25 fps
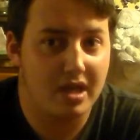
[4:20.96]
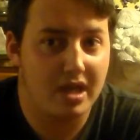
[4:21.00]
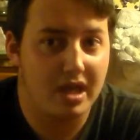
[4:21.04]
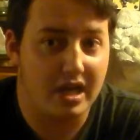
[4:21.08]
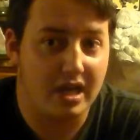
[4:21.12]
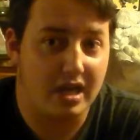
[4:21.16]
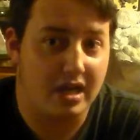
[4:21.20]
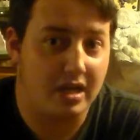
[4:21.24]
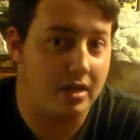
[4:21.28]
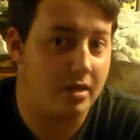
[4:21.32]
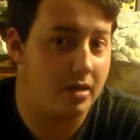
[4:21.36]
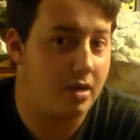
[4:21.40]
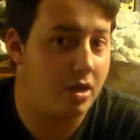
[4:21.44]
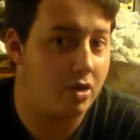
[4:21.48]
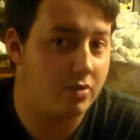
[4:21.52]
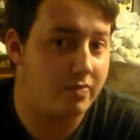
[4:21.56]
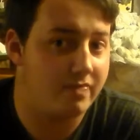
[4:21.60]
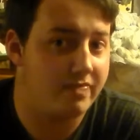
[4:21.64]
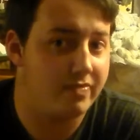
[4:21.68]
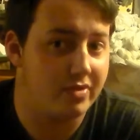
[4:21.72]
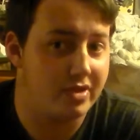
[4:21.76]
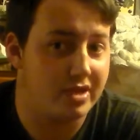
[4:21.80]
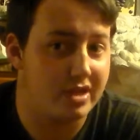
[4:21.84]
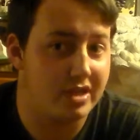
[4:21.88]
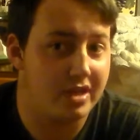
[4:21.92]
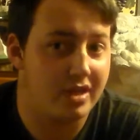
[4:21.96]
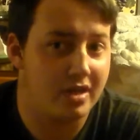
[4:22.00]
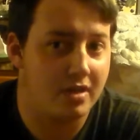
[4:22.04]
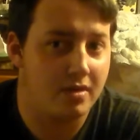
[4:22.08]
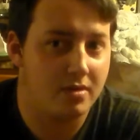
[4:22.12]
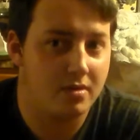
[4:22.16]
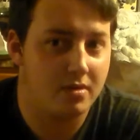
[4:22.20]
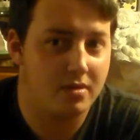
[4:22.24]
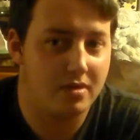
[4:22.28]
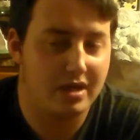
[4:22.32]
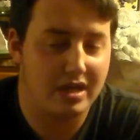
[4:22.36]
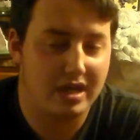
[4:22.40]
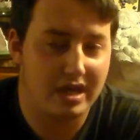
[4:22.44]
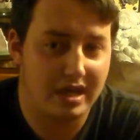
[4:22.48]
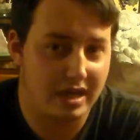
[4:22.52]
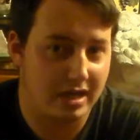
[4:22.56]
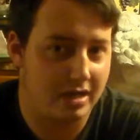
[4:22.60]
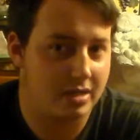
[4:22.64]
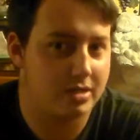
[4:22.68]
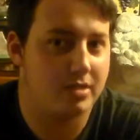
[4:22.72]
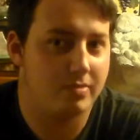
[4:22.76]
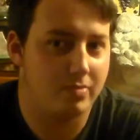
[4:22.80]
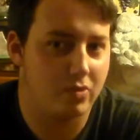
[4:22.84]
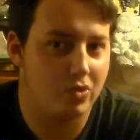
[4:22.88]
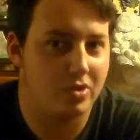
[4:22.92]
and hopefully eating
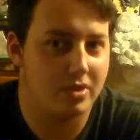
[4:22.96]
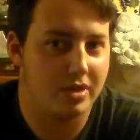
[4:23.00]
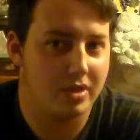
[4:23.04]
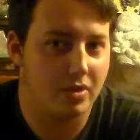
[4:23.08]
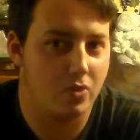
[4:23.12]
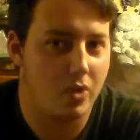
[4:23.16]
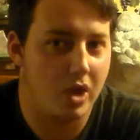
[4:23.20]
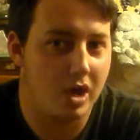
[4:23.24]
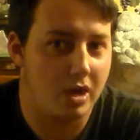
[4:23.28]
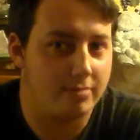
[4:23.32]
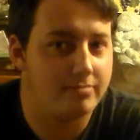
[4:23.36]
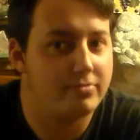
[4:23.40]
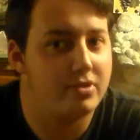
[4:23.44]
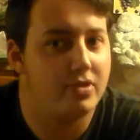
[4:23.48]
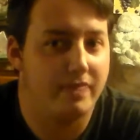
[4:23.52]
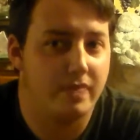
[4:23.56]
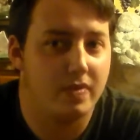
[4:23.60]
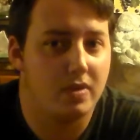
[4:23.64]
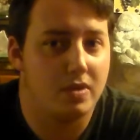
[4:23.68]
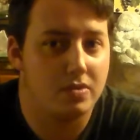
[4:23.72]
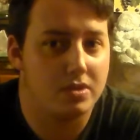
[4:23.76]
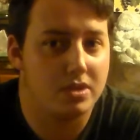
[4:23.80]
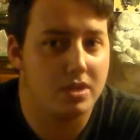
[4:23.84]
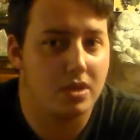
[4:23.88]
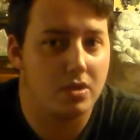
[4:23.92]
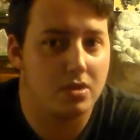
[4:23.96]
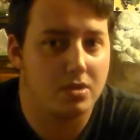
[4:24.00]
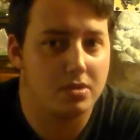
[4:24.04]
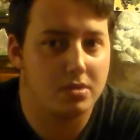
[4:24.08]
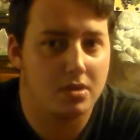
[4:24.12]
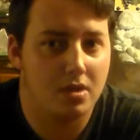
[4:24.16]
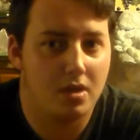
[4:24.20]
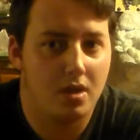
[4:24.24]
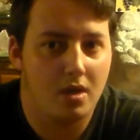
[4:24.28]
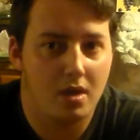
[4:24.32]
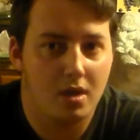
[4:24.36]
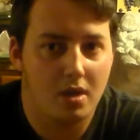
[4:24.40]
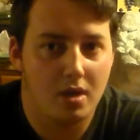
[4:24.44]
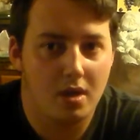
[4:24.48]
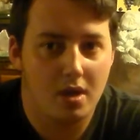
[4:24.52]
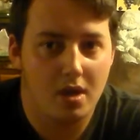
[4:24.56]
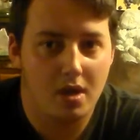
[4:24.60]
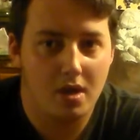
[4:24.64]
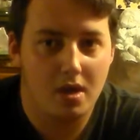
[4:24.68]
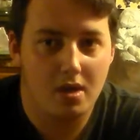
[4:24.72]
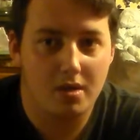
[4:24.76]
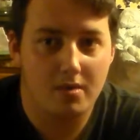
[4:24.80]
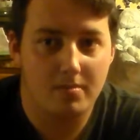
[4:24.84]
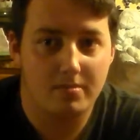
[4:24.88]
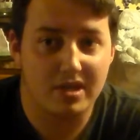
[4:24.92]
some more of their wild buffalo sauce.
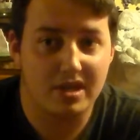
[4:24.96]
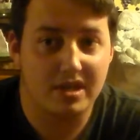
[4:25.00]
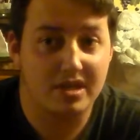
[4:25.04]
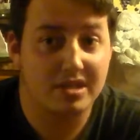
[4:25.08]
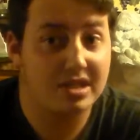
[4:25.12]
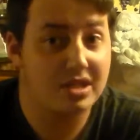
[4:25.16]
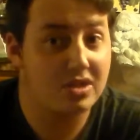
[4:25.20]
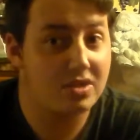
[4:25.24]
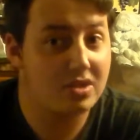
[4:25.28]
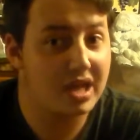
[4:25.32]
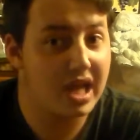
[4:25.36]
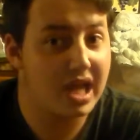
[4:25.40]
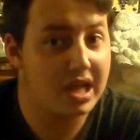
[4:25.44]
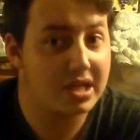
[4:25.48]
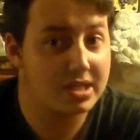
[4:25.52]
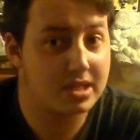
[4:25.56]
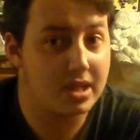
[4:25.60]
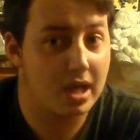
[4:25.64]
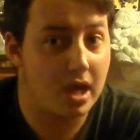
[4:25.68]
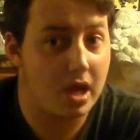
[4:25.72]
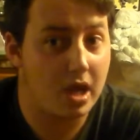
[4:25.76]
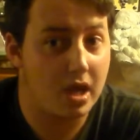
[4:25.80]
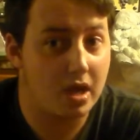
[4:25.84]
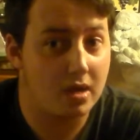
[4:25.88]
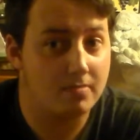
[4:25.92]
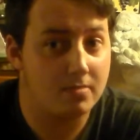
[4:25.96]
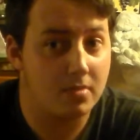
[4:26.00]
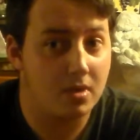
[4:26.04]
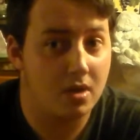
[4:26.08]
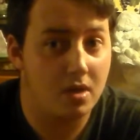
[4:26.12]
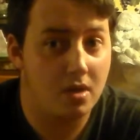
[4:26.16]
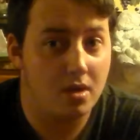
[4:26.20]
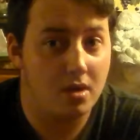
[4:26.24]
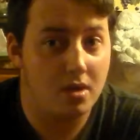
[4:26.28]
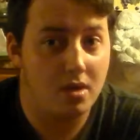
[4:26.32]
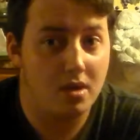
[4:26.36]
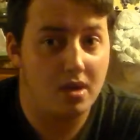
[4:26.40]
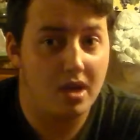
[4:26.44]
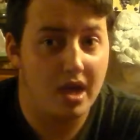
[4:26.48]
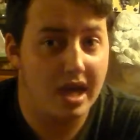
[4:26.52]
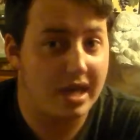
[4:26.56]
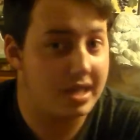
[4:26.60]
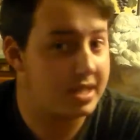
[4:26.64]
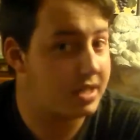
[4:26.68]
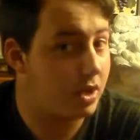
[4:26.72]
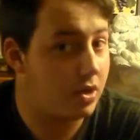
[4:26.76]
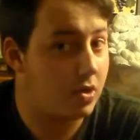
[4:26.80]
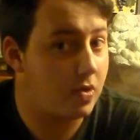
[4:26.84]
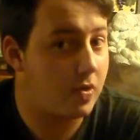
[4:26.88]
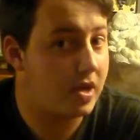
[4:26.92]
But until next time,
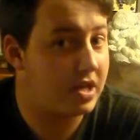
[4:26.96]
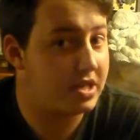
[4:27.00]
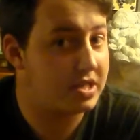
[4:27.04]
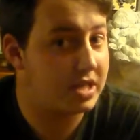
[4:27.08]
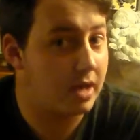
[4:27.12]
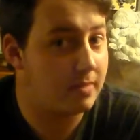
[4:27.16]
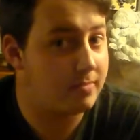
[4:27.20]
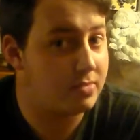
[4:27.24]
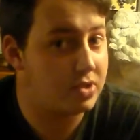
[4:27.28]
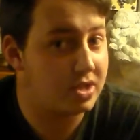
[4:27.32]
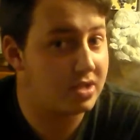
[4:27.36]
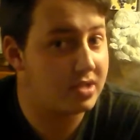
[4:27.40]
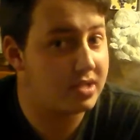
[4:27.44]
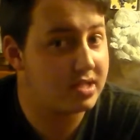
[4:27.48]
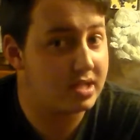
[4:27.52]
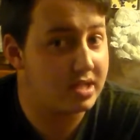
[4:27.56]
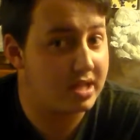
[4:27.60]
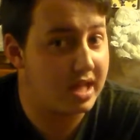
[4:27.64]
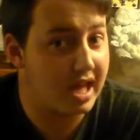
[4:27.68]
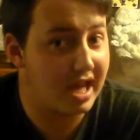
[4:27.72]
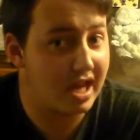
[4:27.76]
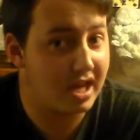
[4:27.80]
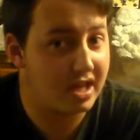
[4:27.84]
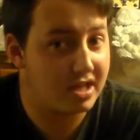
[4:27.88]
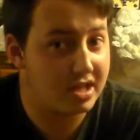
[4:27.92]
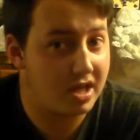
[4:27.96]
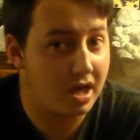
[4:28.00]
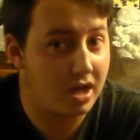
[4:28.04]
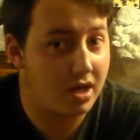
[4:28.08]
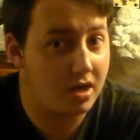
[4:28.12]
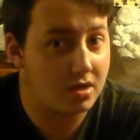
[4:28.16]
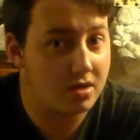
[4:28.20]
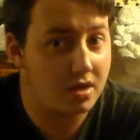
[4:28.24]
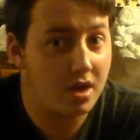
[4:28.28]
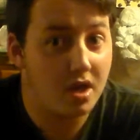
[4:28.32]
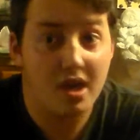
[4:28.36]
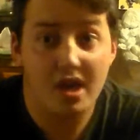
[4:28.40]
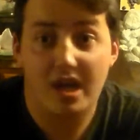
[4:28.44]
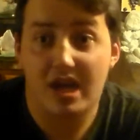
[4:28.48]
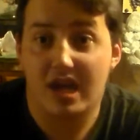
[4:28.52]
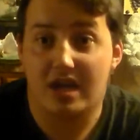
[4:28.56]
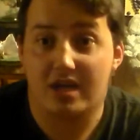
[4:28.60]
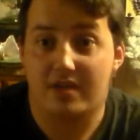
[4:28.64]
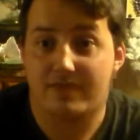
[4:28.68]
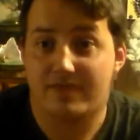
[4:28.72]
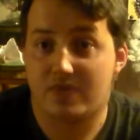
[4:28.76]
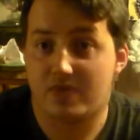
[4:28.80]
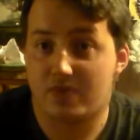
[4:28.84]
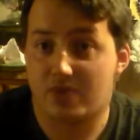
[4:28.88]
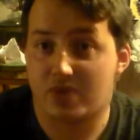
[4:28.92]
as always, I'm Justin Hancock, and
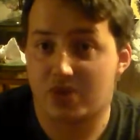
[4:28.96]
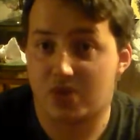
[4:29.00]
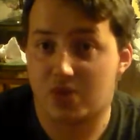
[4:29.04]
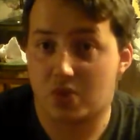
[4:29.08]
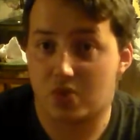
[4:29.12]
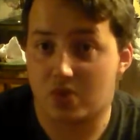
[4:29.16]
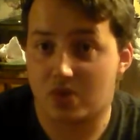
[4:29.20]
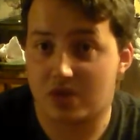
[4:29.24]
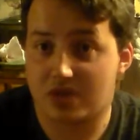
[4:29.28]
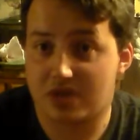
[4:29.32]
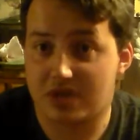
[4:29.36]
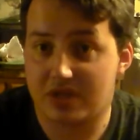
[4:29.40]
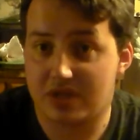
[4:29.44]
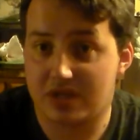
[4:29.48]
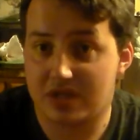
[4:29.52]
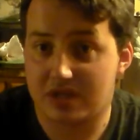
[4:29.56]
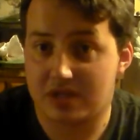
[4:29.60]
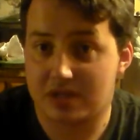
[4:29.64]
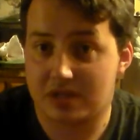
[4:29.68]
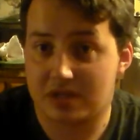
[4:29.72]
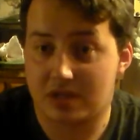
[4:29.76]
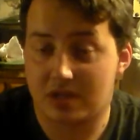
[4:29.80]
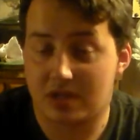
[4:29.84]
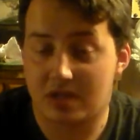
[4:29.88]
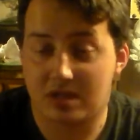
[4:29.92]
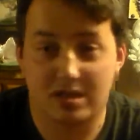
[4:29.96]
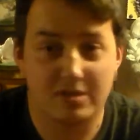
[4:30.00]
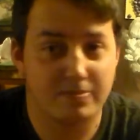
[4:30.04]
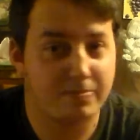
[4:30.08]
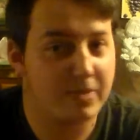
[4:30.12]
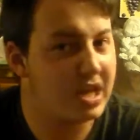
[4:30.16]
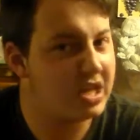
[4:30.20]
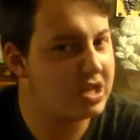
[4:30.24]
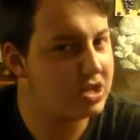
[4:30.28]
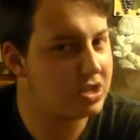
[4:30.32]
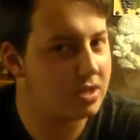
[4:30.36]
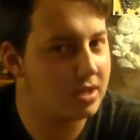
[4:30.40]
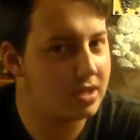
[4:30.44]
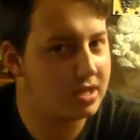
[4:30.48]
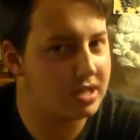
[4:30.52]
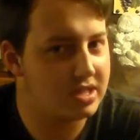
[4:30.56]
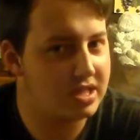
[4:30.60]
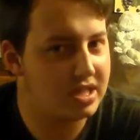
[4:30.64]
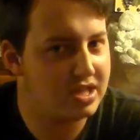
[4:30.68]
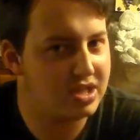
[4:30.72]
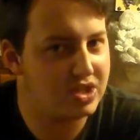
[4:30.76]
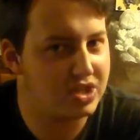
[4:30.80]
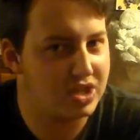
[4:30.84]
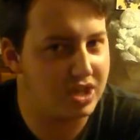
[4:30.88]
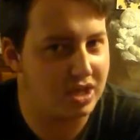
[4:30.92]
if you enjoyed this special
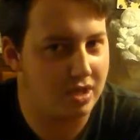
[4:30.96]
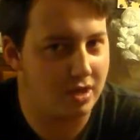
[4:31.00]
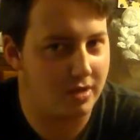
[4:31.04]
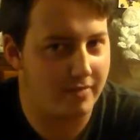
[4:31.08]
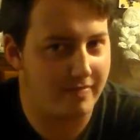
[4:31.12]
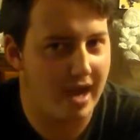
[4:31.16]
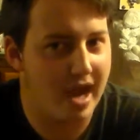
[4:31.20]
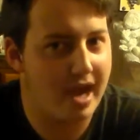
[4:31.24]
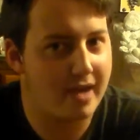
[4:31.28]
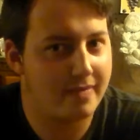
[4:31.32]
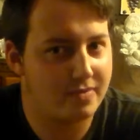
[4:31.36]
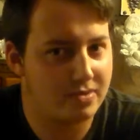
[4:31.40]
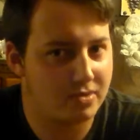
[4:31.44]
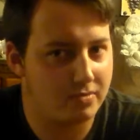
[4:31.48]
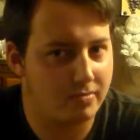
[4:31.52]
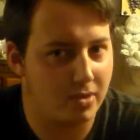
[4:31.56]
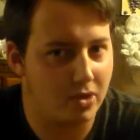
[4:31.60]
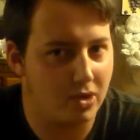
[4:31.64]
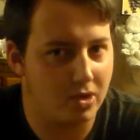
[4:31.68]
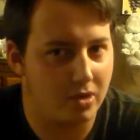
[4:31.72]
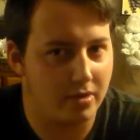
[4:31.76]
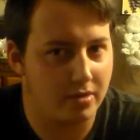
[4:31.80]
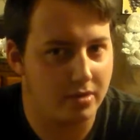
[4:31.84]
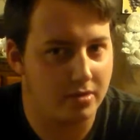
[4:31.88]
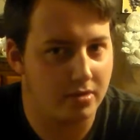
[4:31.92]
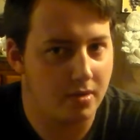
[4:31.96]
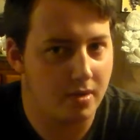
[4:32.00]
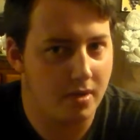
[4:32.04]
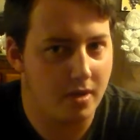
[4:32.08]
edition of Afterburn,